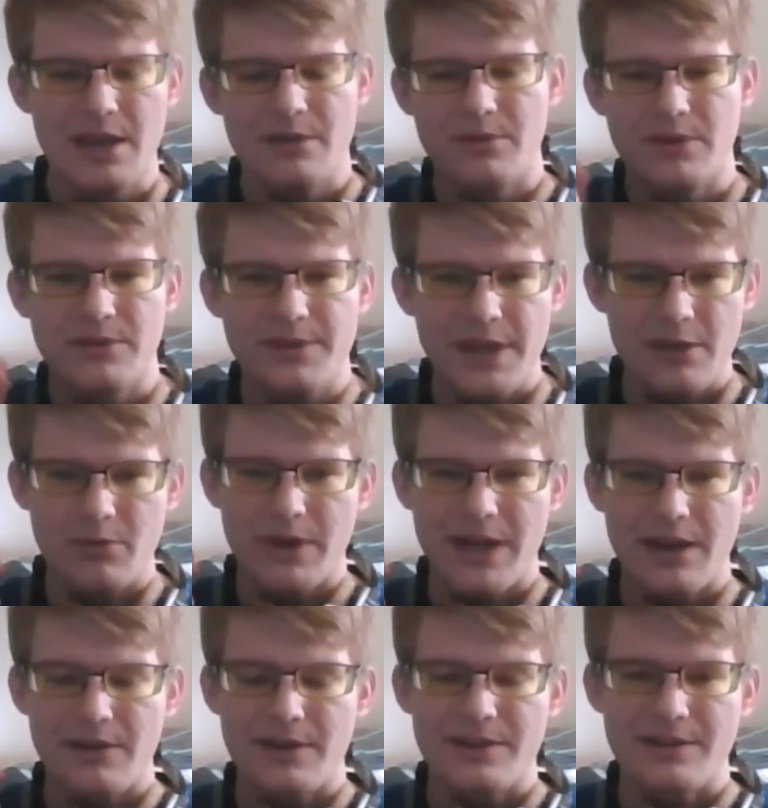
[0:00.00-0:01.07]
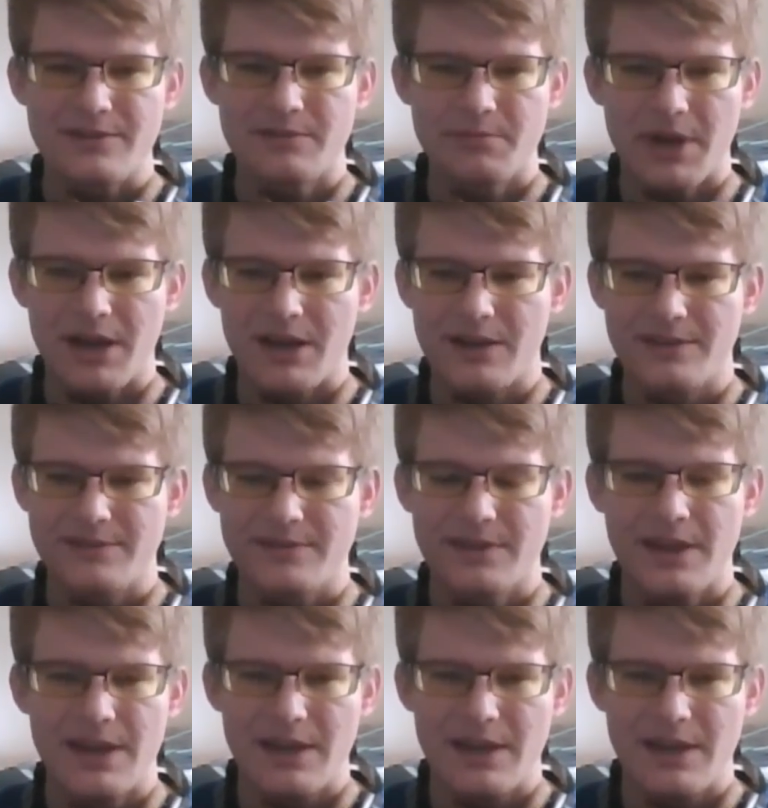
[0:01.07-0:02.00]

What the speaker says: When you take one out, it doesn't pause.